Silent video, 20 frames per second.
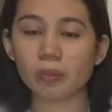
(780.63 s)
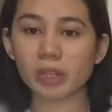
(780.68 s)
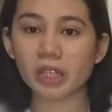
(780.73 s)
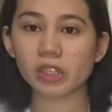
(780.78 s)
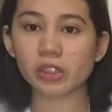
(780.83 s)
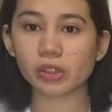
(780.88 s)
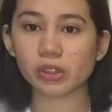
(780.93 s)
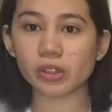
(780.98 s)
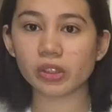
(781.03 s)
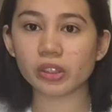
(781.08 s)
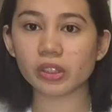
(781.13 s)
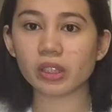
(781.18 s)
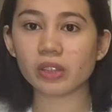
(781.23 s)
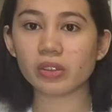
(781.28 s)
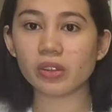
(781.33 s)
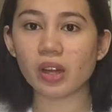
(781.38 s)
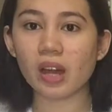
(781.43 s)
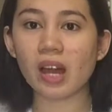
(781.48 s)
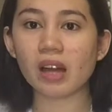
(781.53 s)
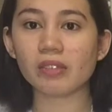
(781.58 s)
make sure
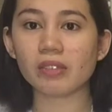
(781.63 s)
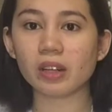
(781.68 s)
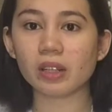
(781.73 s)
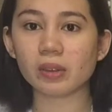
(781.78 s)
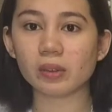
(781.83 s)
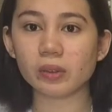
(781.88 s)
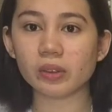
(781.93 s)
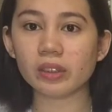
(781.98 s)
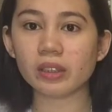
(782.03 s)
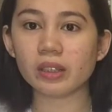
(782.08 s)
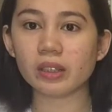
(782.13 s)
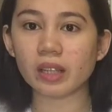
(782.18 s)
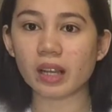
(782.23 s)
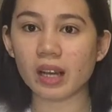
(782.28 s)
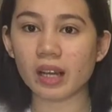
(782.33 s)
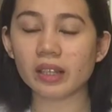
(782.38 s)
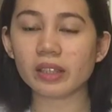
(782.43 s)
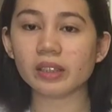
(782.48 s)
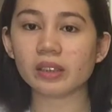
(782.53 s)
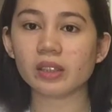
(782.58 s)
that you have a good
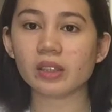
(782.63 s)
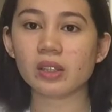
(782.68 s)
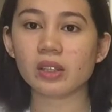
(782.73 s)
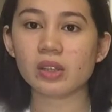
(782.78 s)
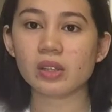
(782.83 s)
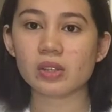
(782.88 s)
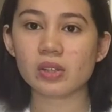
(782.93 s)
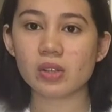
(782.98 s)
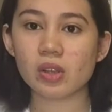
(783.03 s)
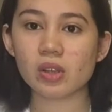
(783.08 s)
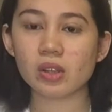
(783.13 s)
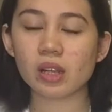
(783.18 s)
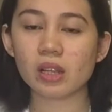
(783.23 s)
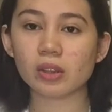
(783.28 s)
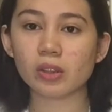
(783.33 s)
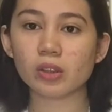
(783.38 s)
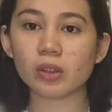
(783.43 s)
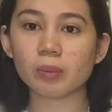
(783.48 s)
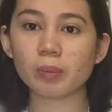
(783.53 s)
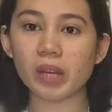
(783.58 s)
light so
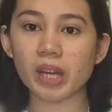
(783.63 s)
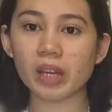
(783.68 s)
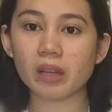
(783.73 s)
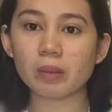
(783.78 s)
that you'll be